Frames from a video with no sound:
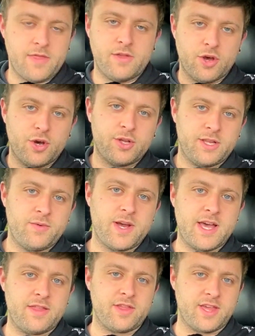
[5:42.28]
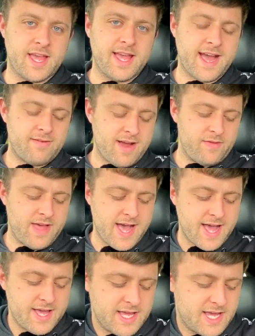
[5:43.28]
the only way that you can get around
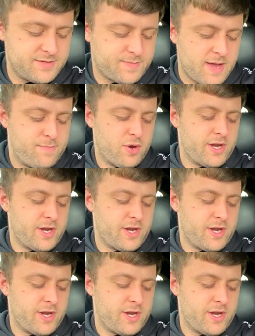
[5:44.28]
that is by putting